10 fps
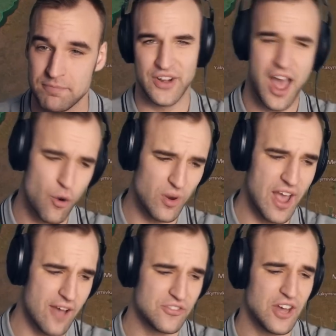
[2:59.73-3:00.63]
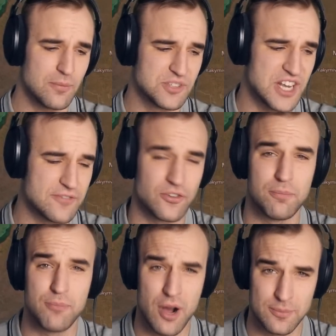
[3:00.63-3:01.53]
Now we have the update
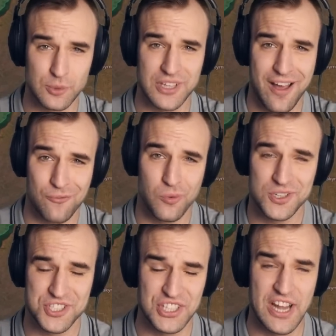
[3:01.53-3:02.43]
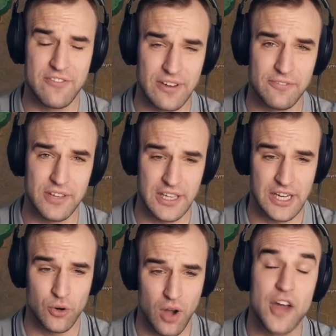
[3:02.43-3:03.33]
from Bakhmut I've watched in every
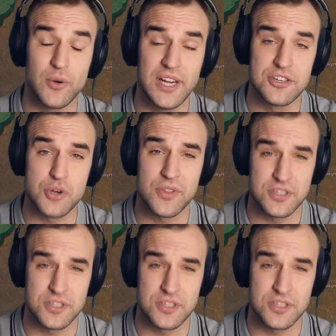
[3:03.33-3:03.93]
video. I really enjoy